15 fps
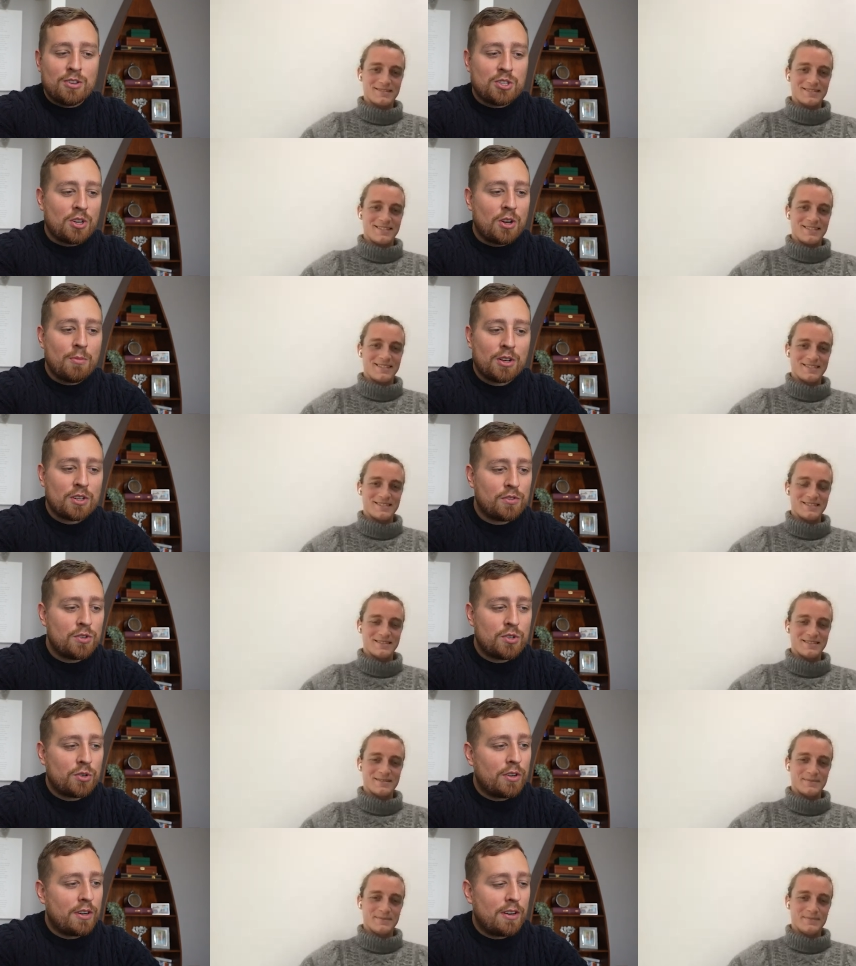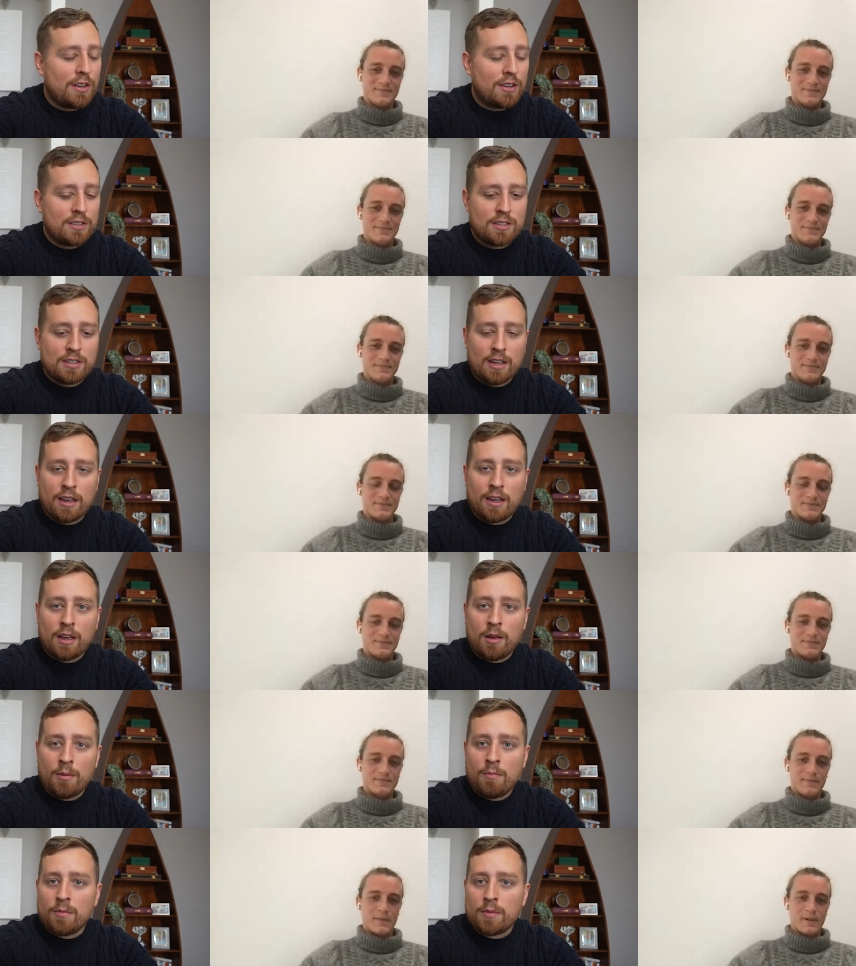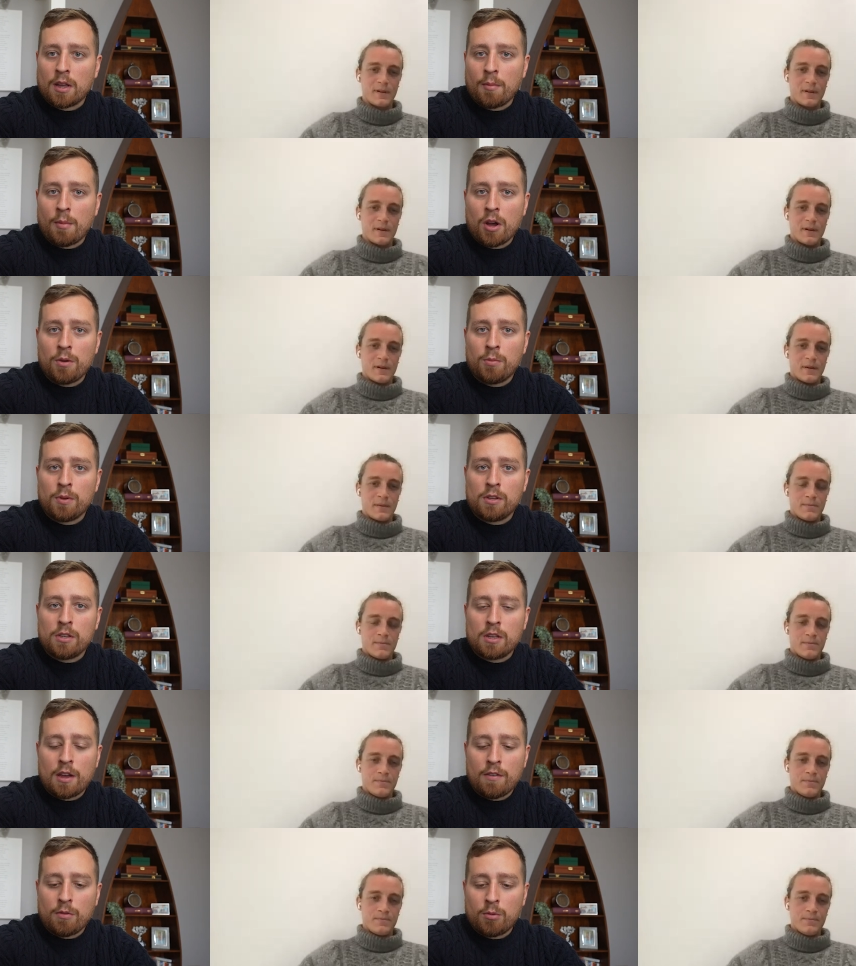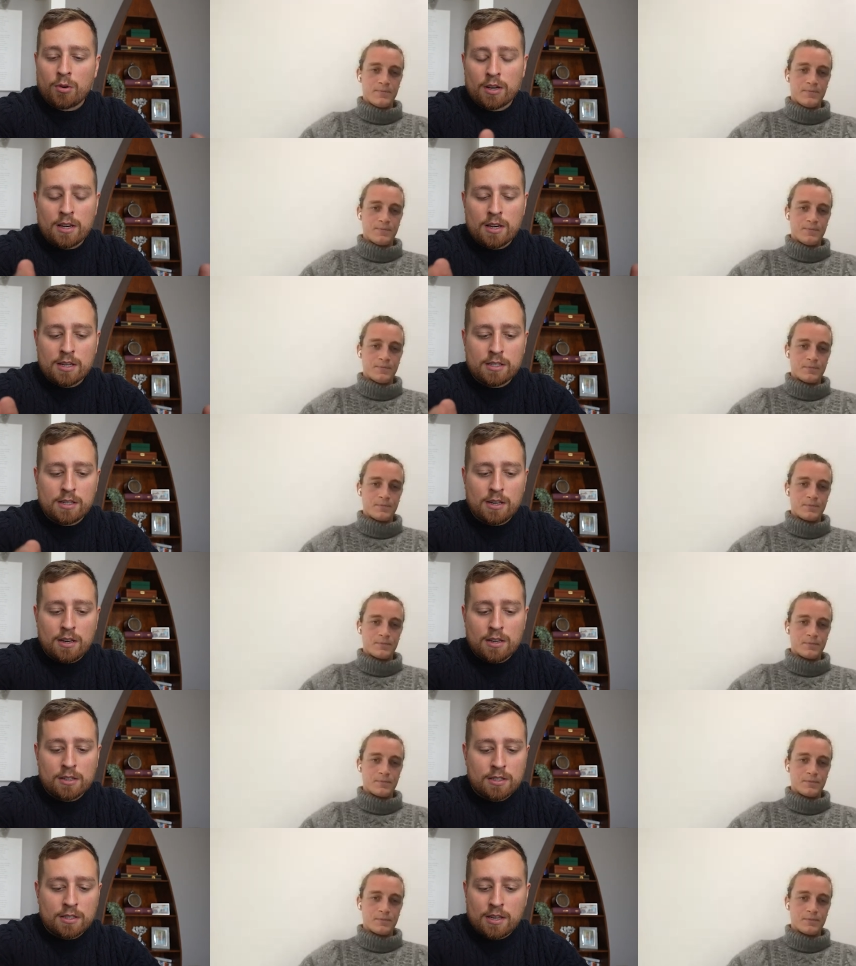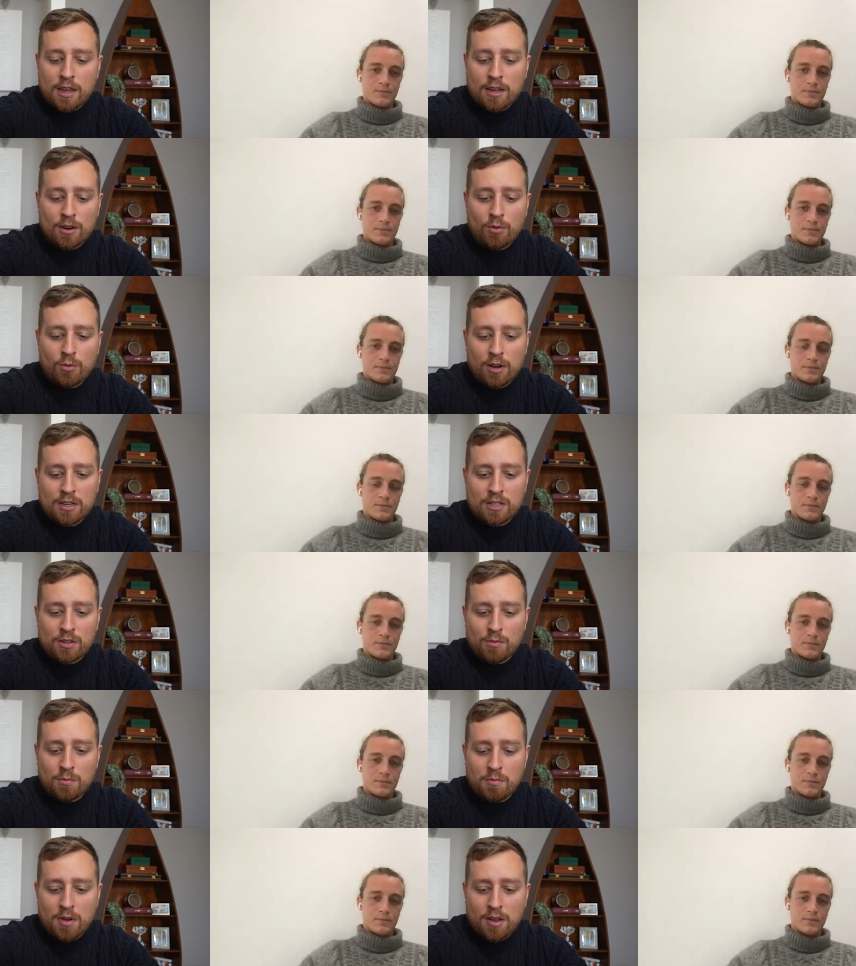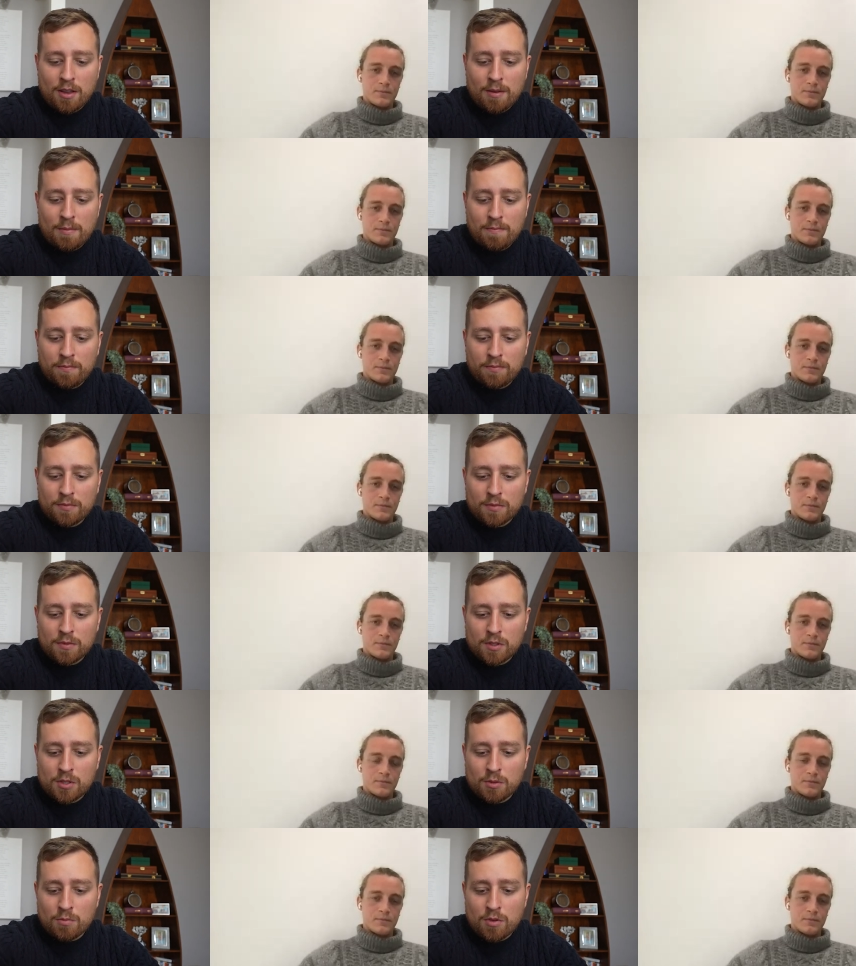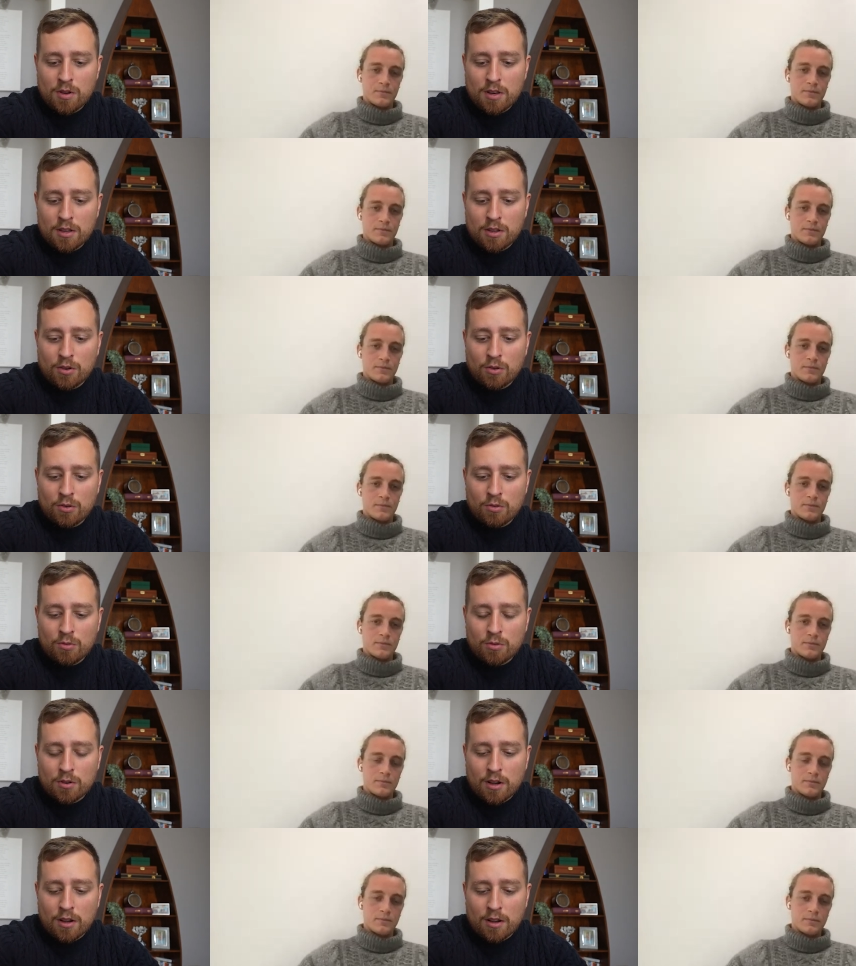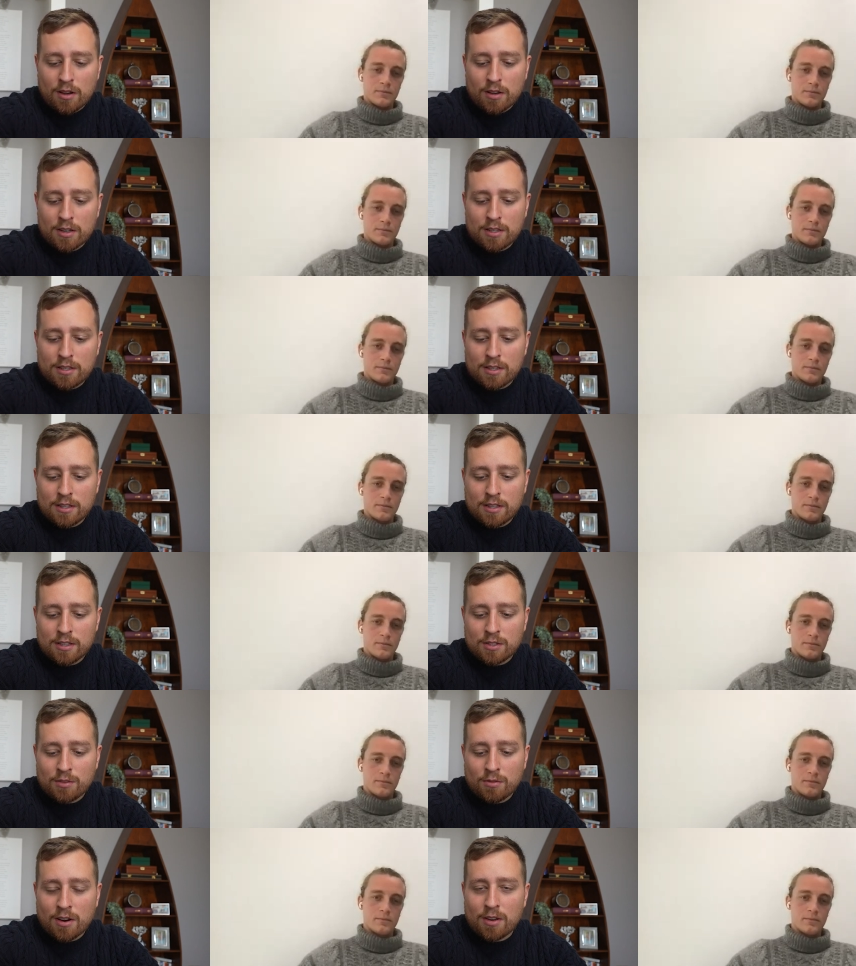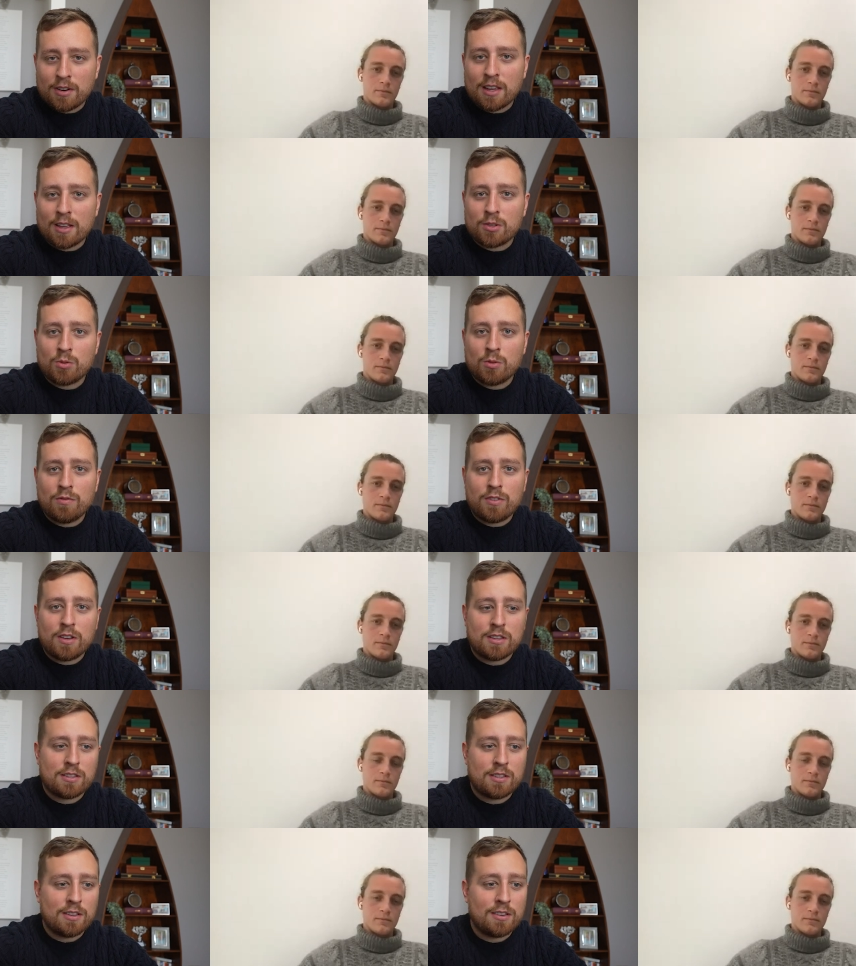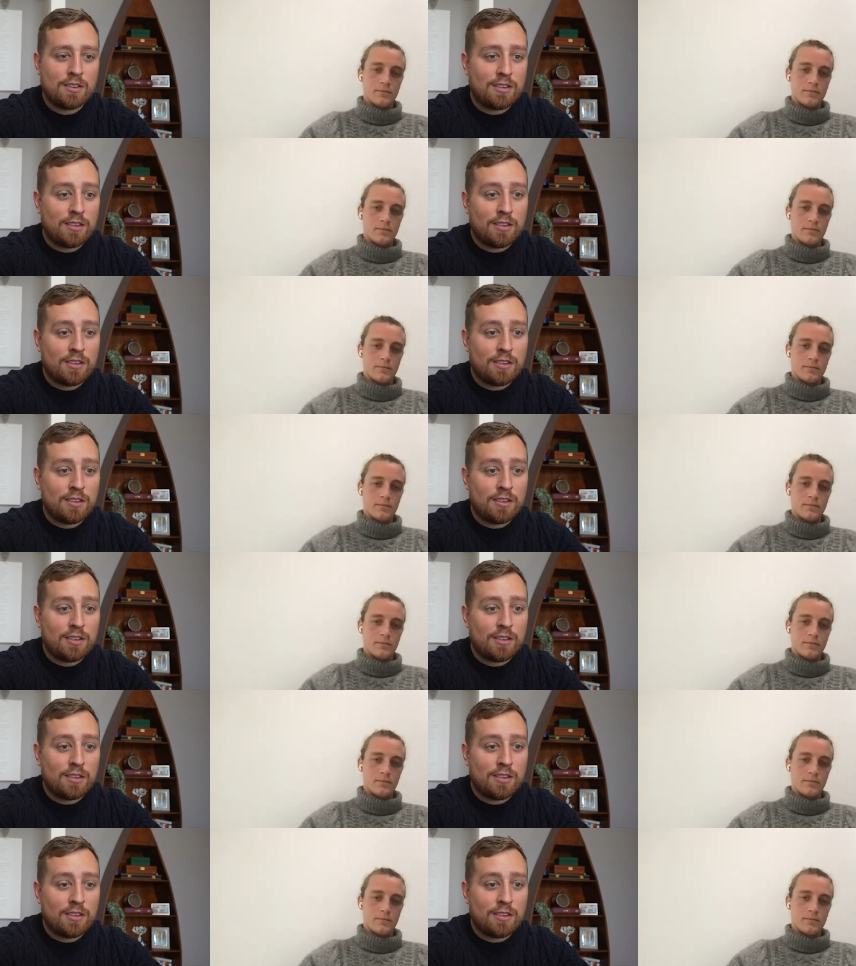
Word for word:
Speaker 1: you so much for joining us. Um, I'm hoping everybody listening has taken away some um, some really cool ideas around how to invest in